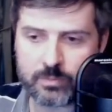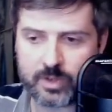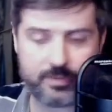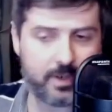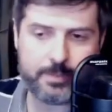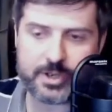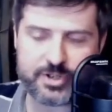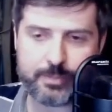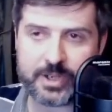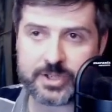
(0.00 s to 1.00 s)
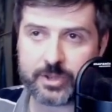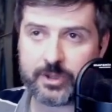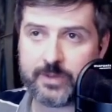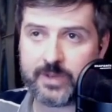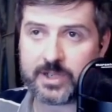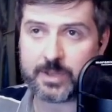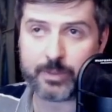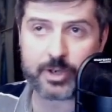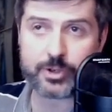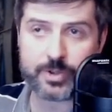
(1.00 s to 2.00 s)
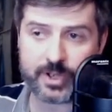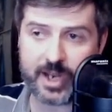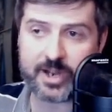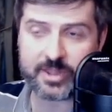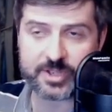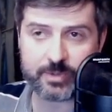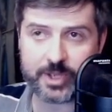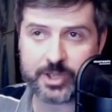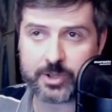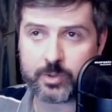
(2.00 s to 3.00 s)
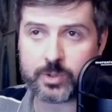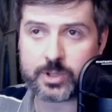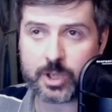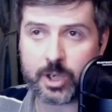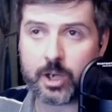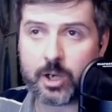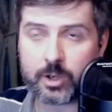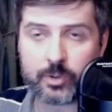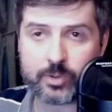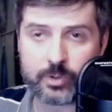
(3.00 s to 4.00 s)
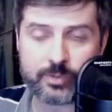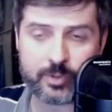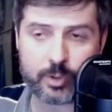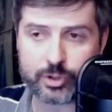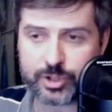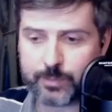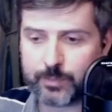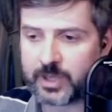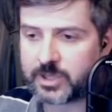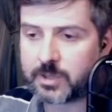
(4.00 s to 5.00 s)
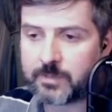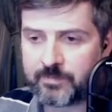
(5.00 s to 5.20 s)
Very much depends on the event. I'm pretty sure the candidates will get a good viewership, and